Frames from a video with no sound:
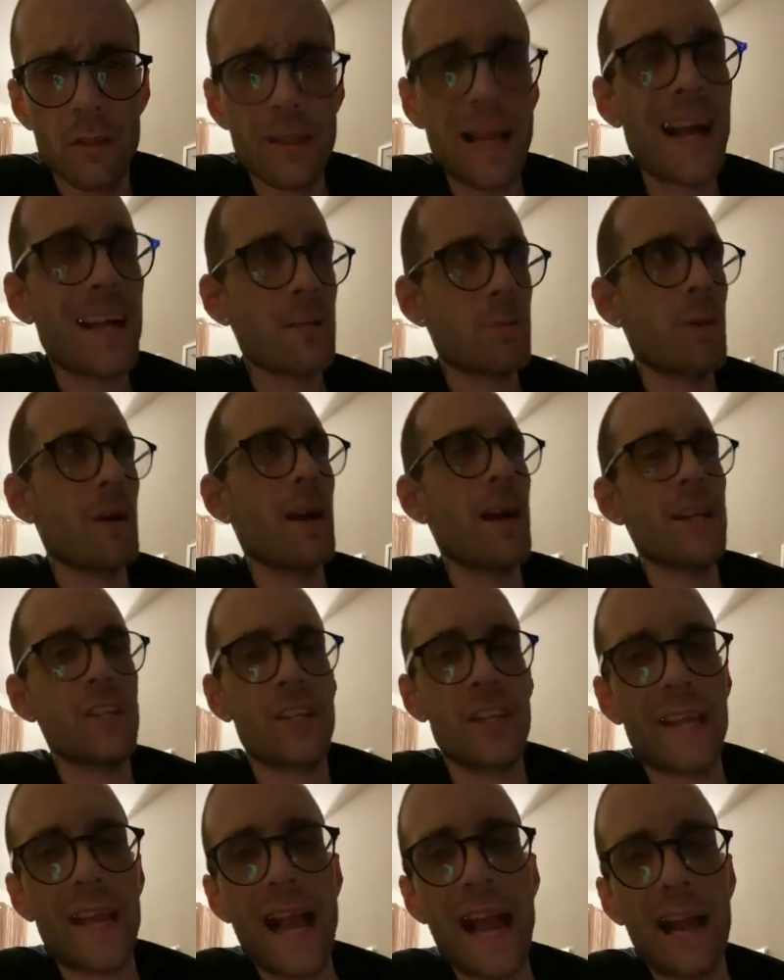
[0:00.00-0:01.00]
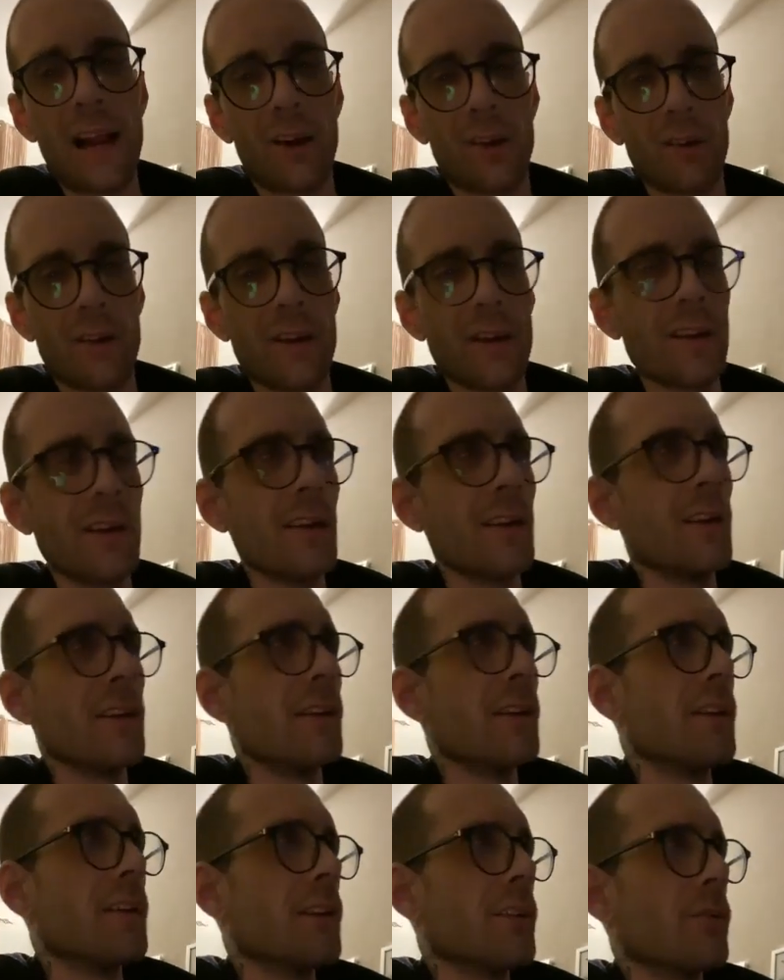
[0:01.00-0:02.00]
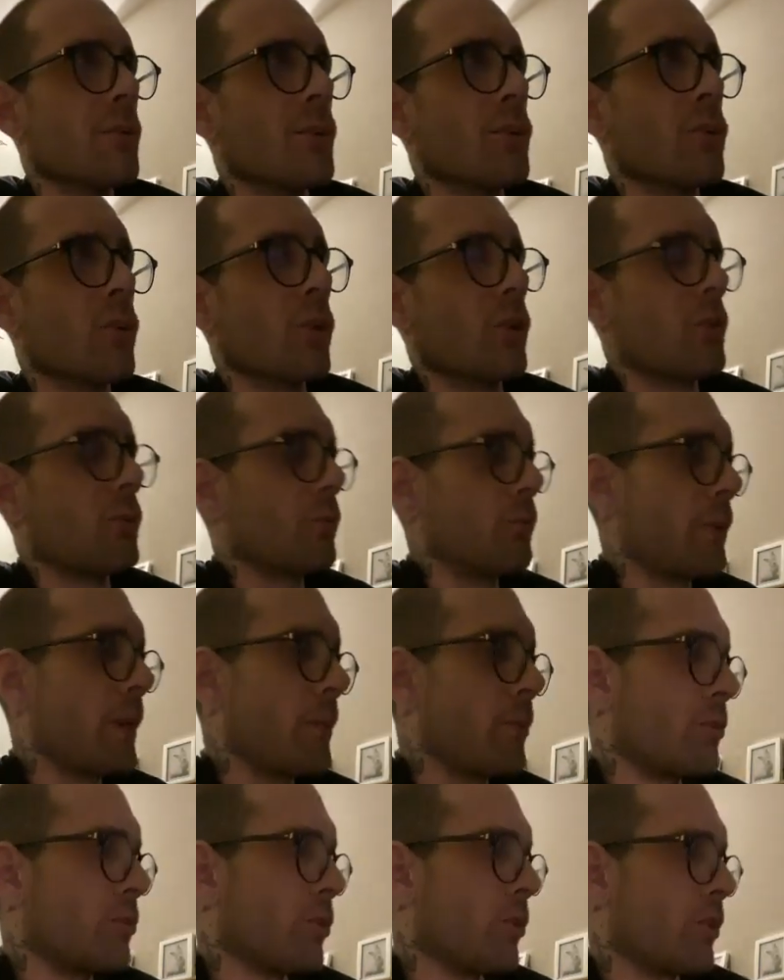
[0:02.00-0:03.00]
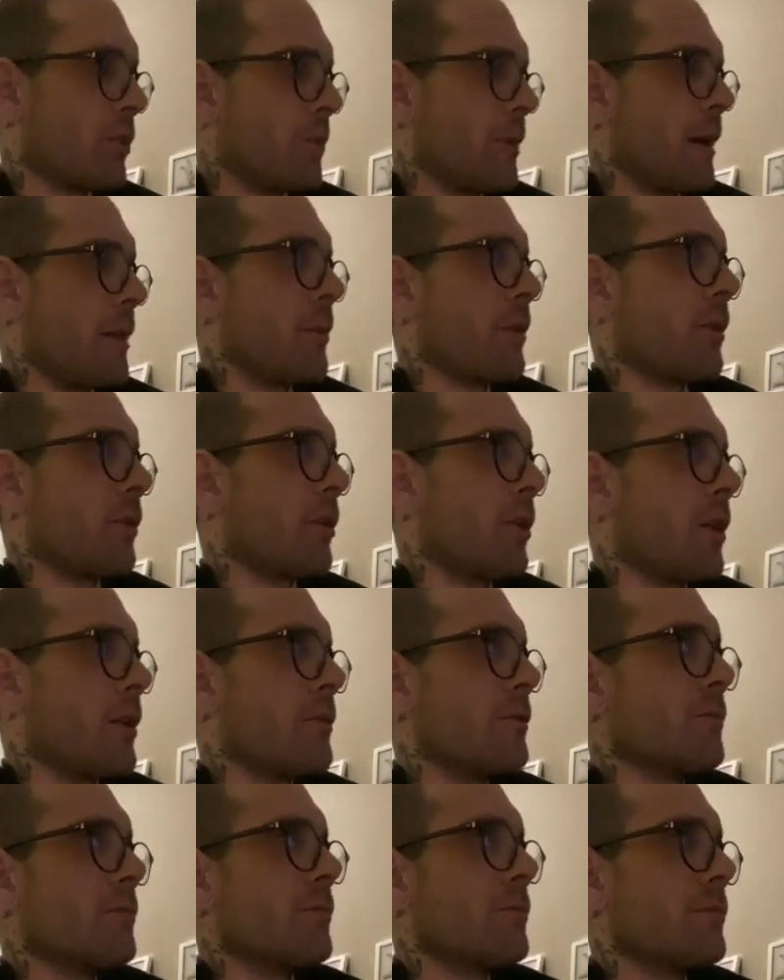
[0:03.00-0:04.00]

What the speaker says: That's where I actually get angry. When people talk about my, like,